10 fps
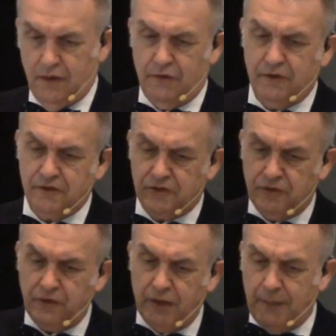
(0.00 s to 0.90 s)
Now, there's a
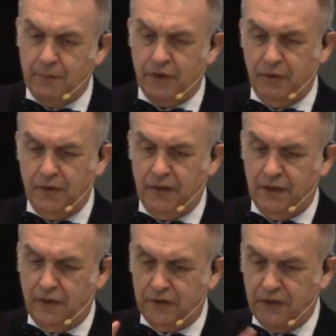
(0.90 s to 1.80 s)
certain
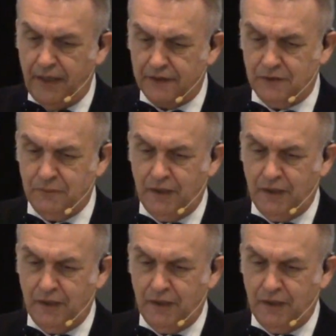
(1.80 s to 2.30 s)
ambiguity in our text,